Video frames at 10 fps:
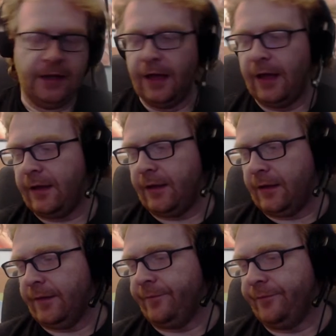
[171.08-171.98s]

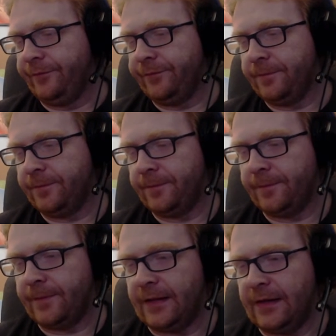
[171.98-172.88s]
Um,
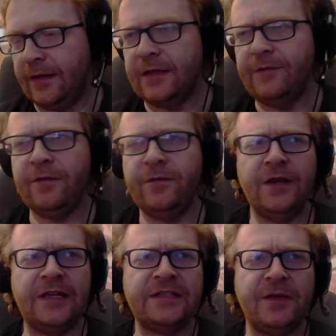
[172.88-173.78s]
I'll give you a few
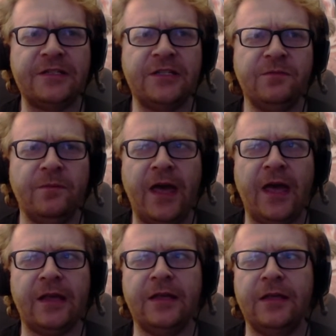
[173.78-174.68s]
days to message me
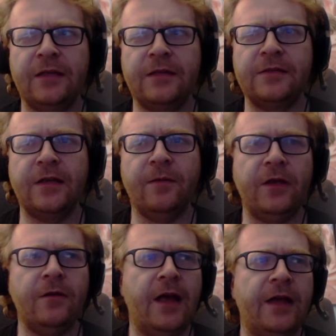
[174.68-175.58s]
back to give me
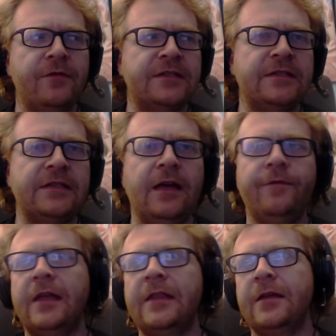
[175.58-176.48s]
your address and stuff,
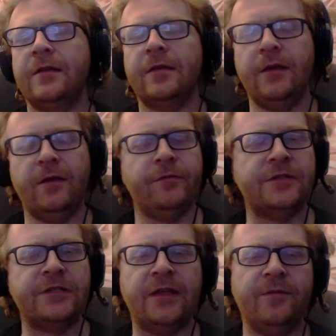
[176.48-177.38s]
and then of
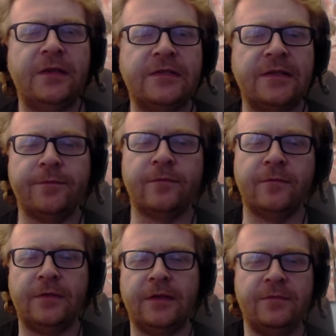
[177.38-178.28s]
course give me some
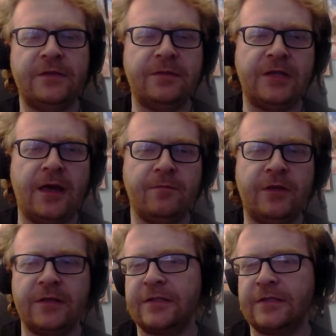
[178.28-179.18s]
give me some time
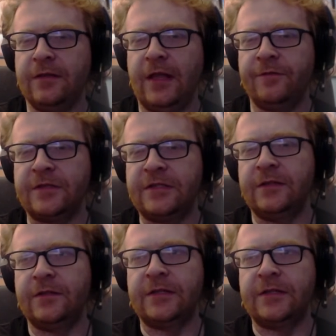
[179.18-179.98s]
because life is still